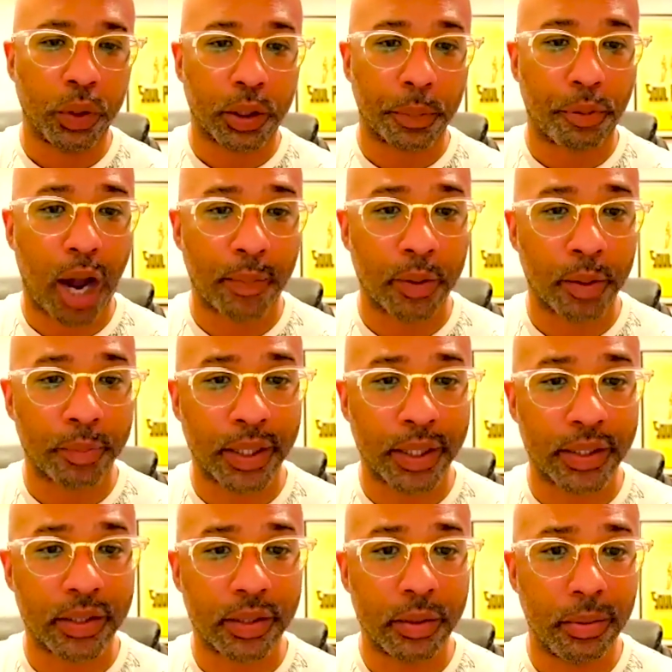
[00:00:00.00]
problem
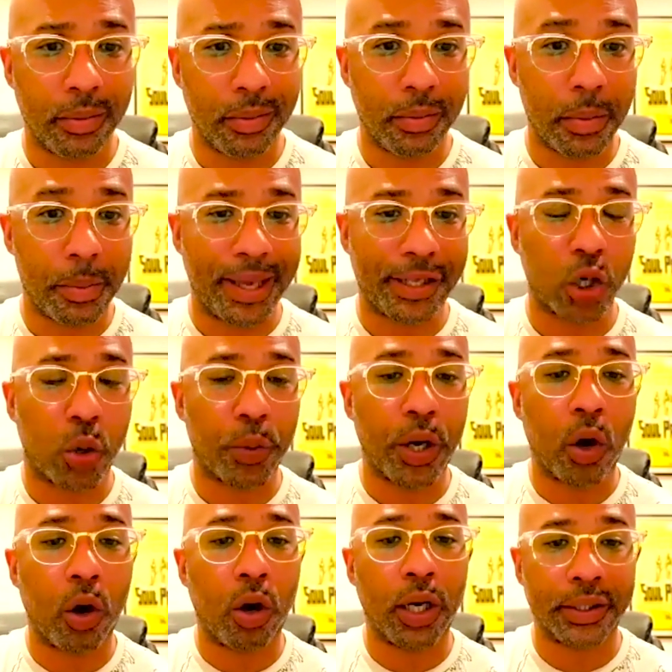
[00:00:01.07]
is, make sure we
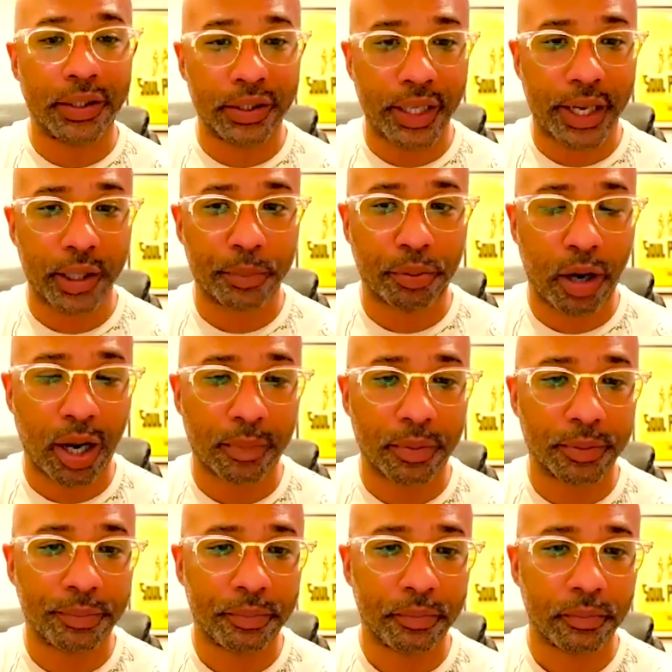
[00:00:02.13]
all understand the
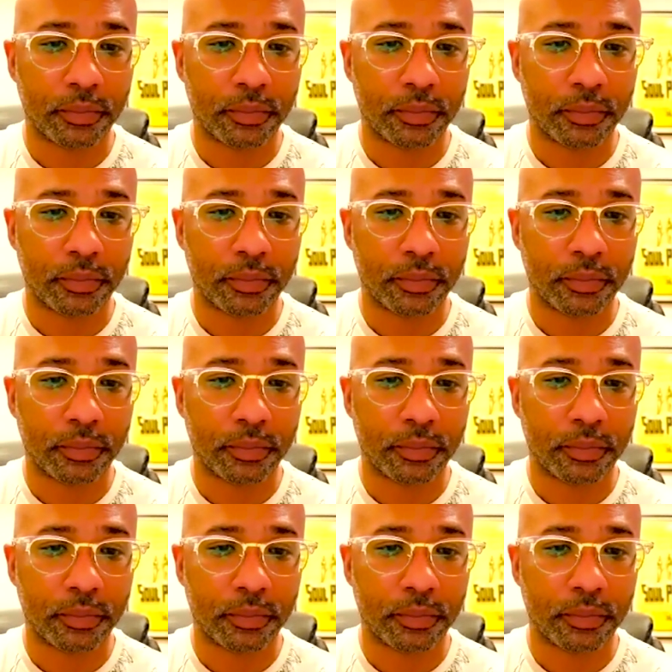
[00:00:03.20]
problem.